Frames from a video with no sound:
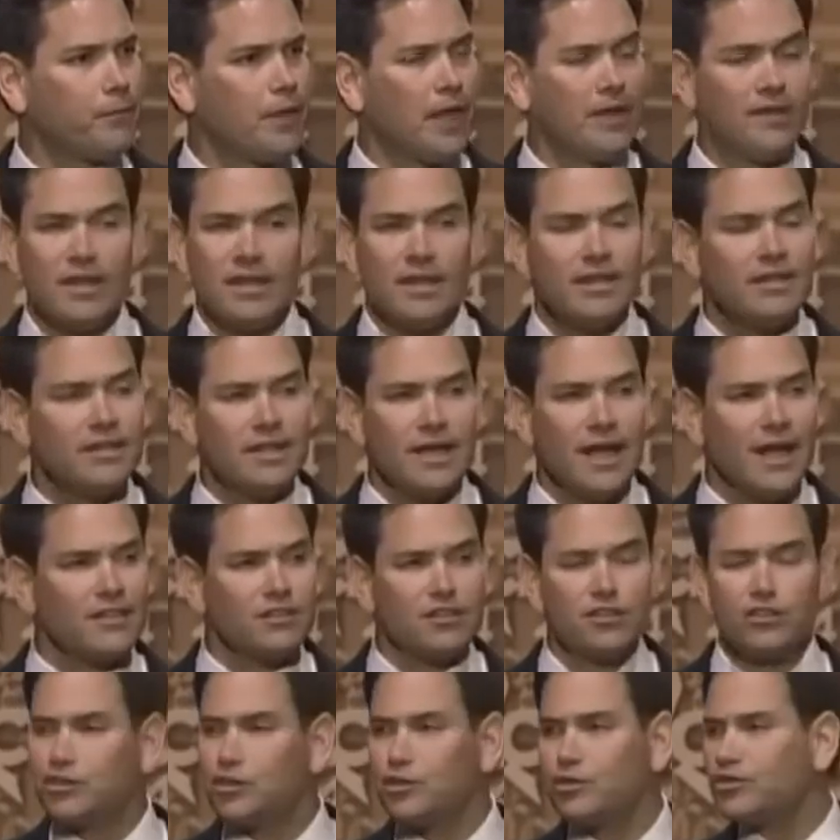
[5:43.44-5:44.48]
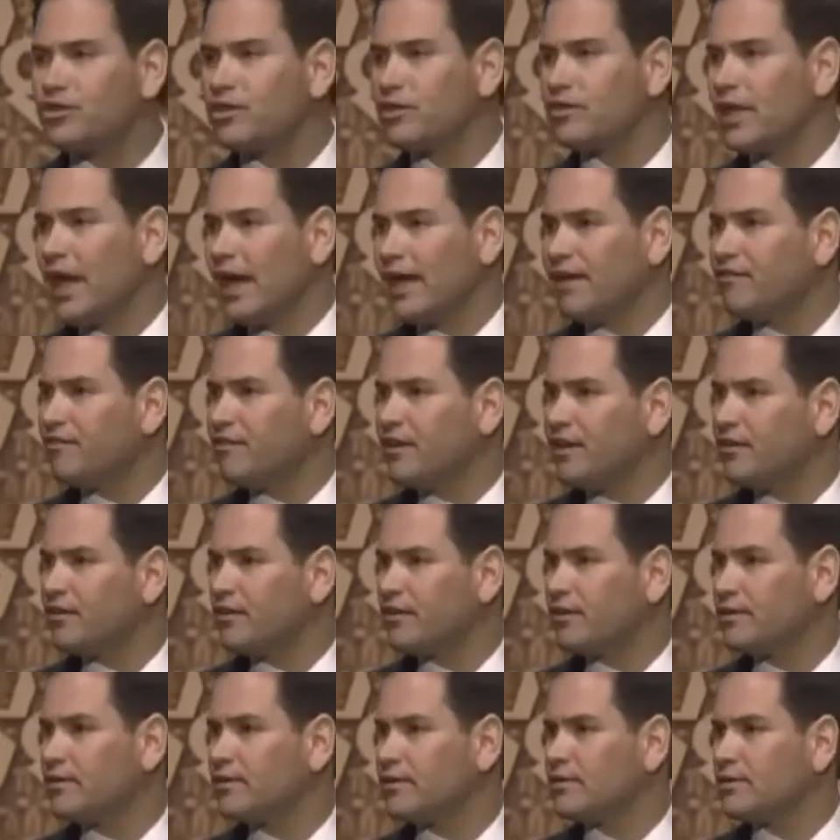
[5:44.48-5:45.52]
And they didn't get to choose their life either.
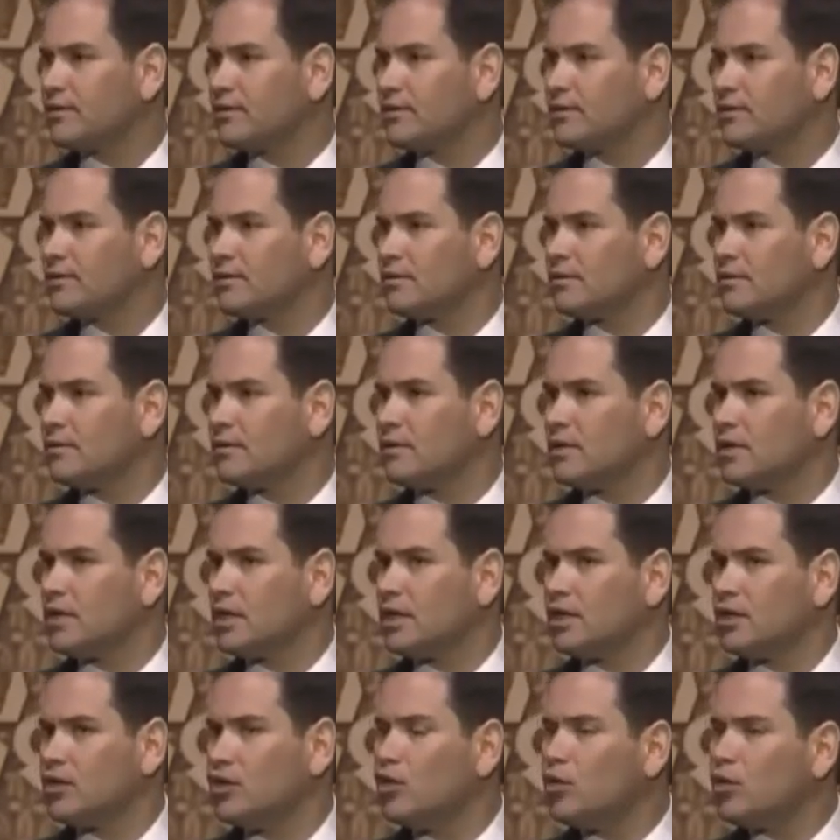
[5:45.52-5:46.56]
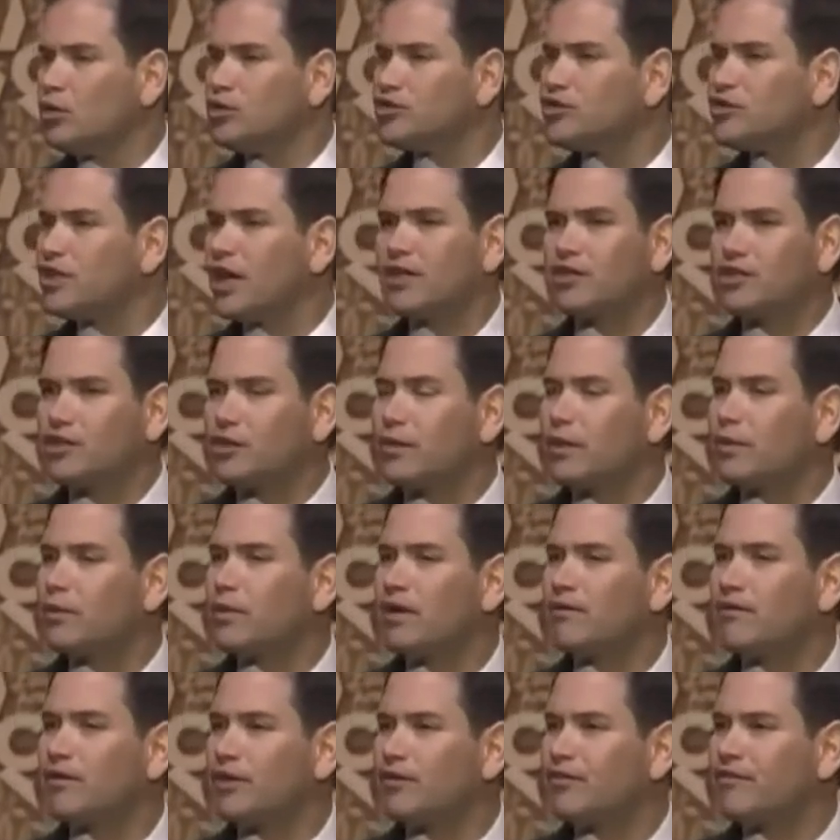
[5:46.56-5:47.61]
You were stuck doing
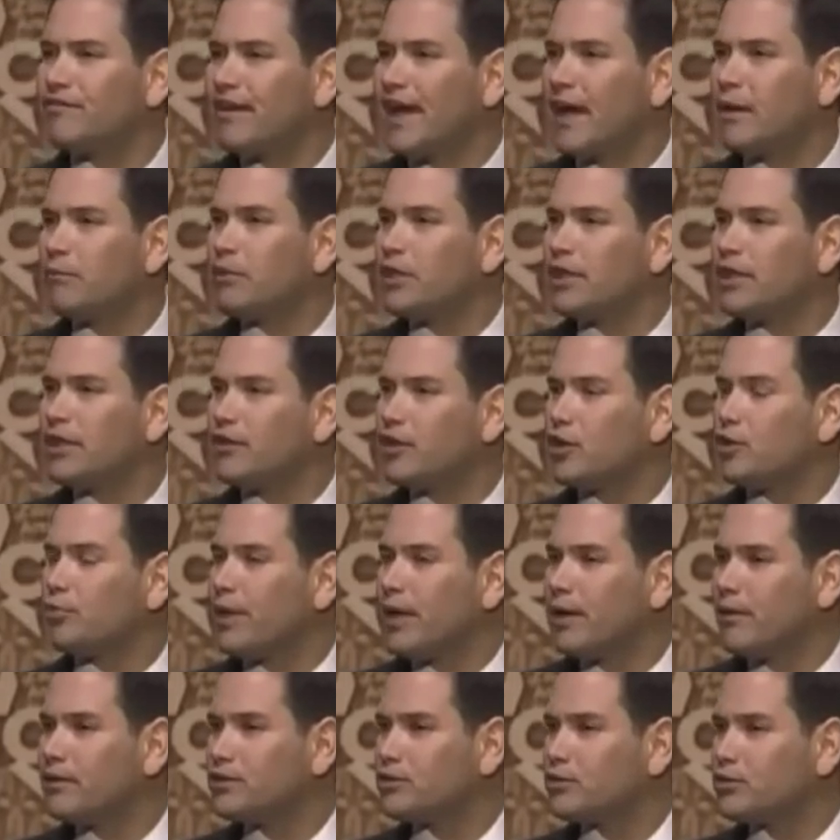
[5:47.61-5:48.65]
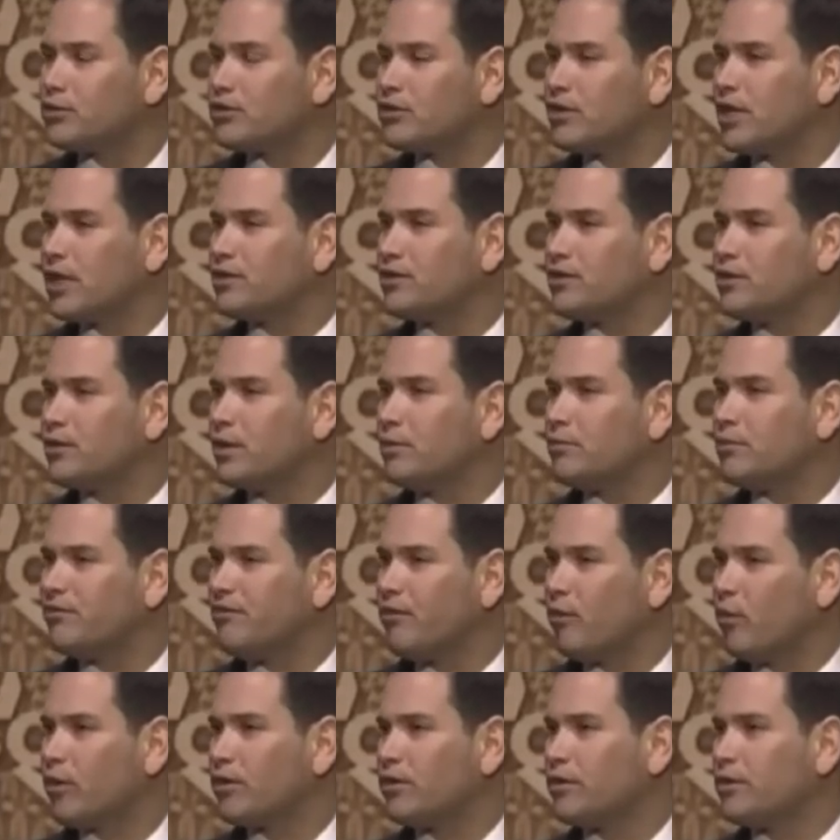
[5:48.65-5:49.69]
whatever your family and your parents were stuck doing
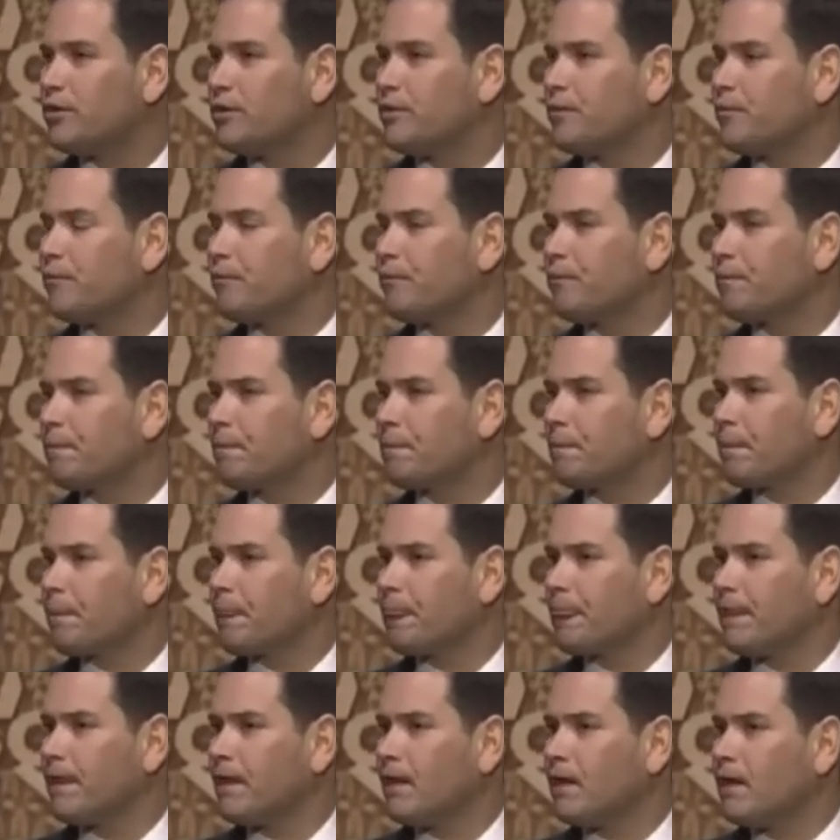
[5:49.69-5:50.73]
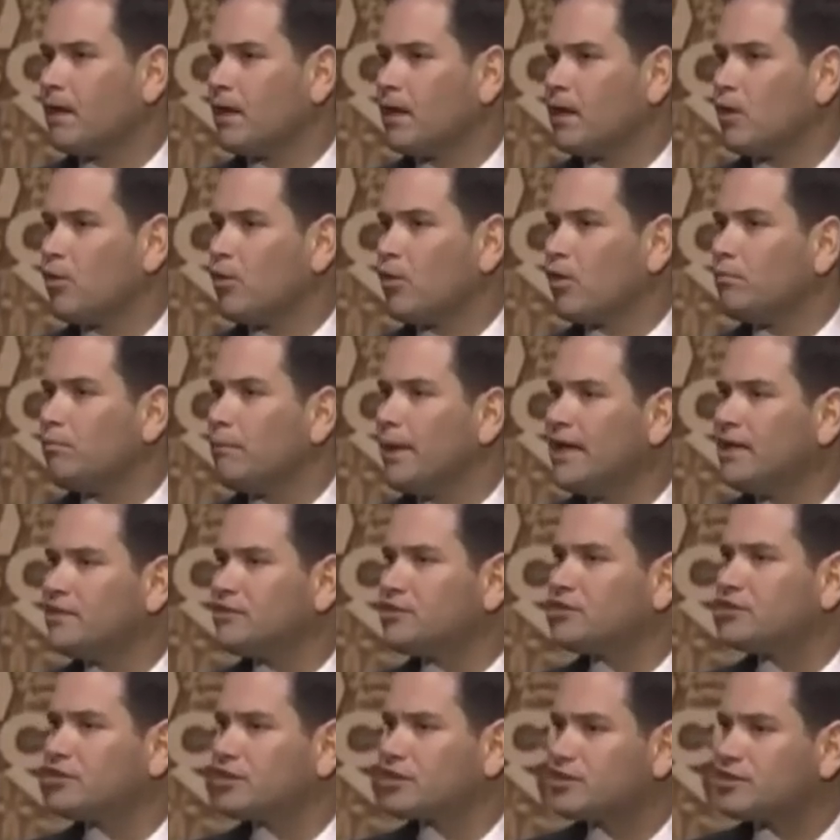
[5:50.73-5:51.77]
before you. What made
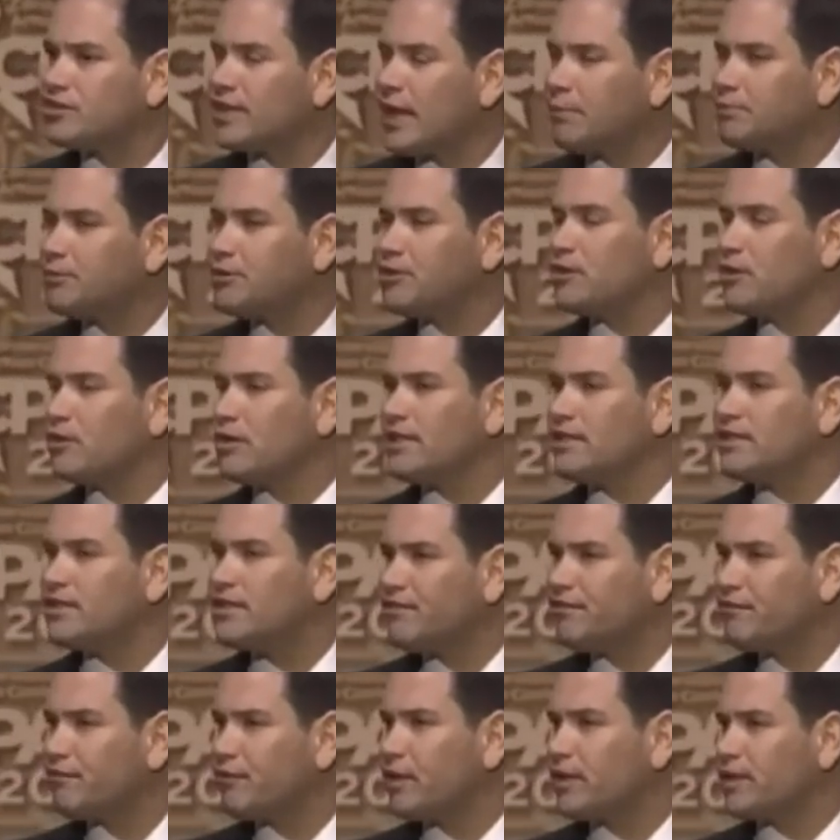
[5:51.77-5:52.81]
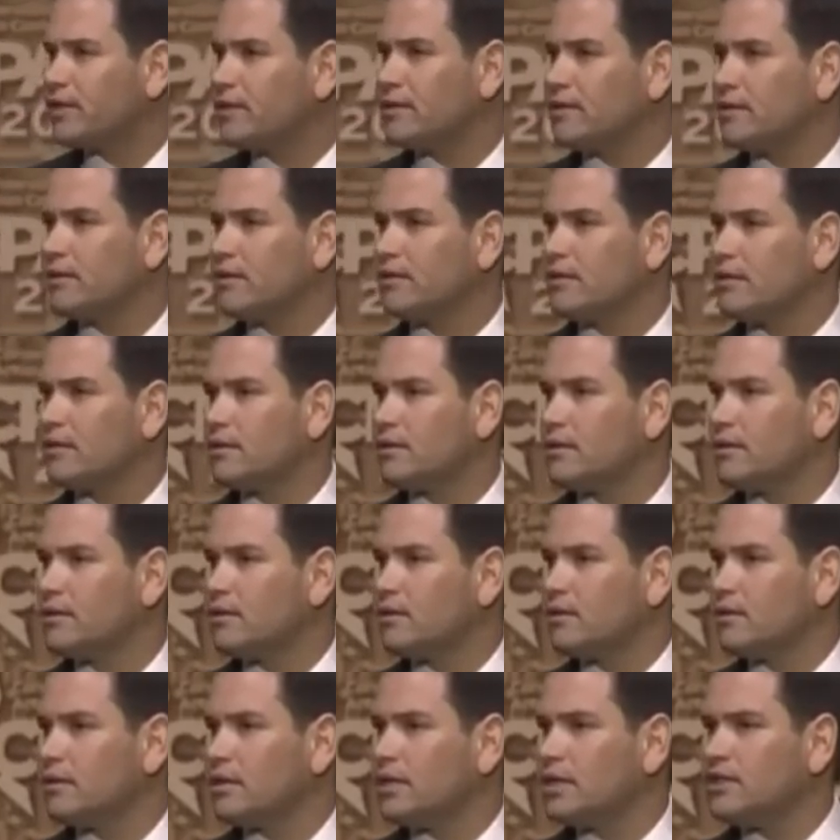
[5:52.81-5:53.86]
us as exceptional and different
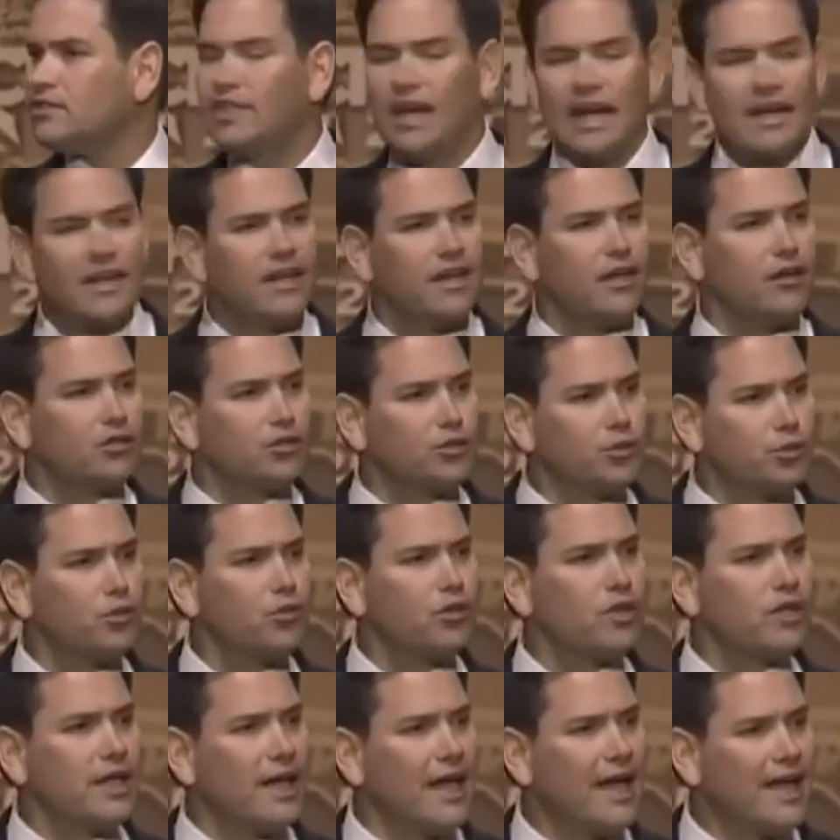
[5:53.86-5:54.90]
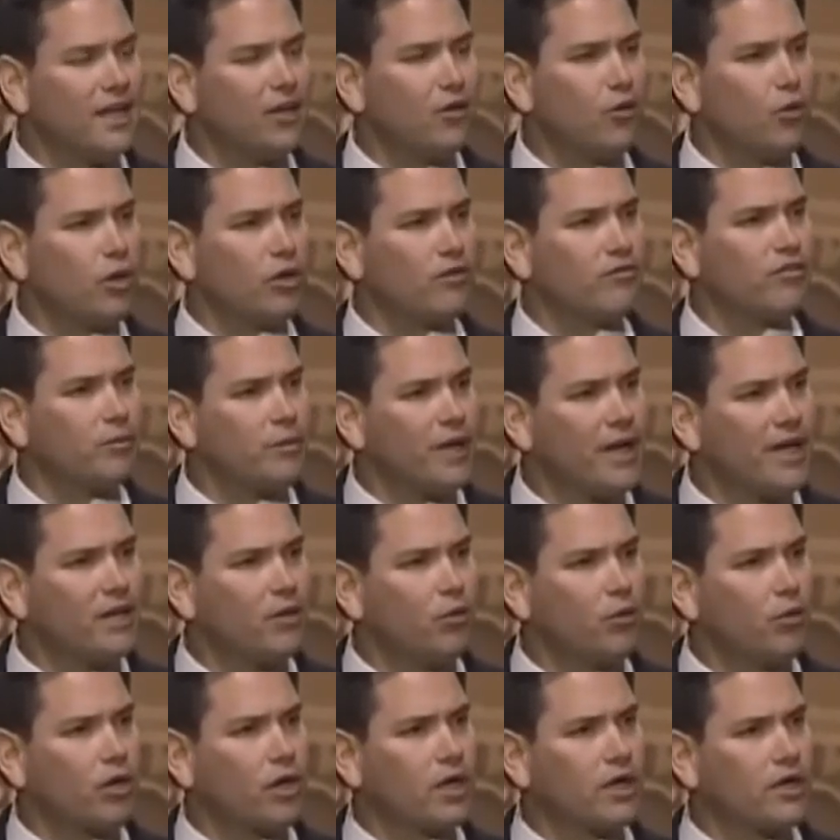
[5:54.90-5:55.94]
is that here truly anyone from
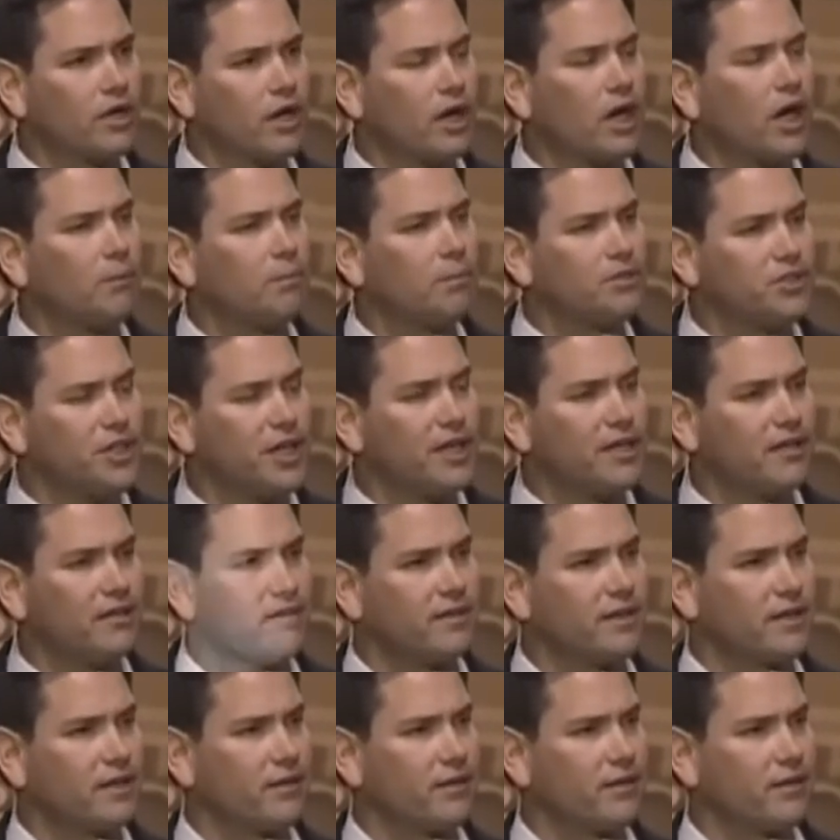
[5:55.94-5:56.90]
anywhere could accomplish anything.